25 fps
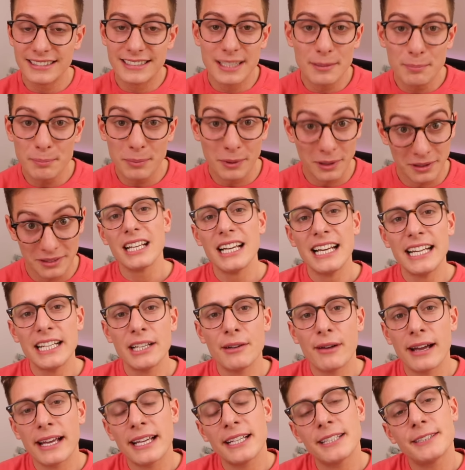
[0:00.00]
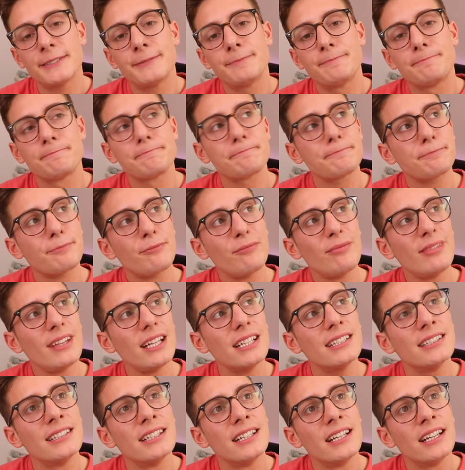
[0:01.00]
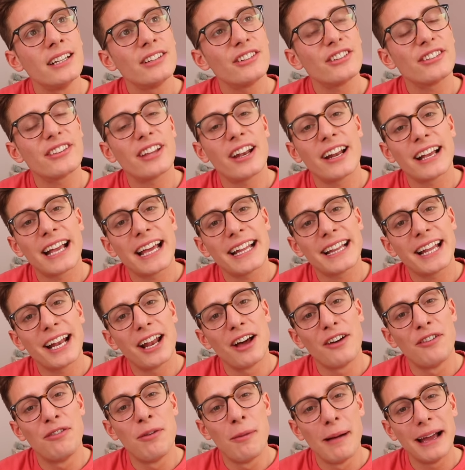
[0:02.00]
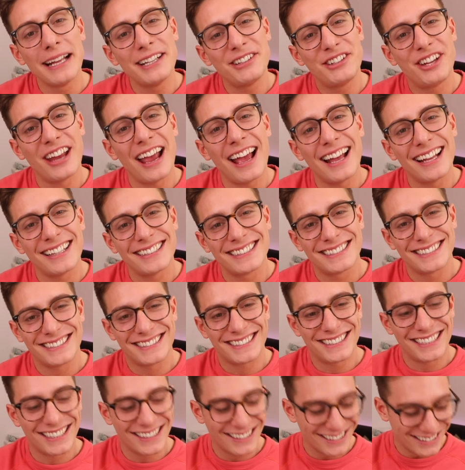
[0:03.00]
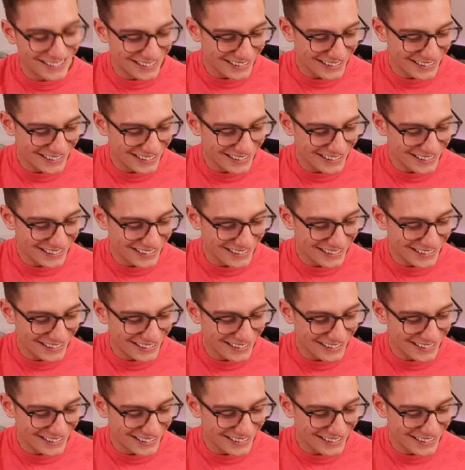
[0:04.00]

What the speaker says: Simple. Anyway, just thought I'd get that off my chest.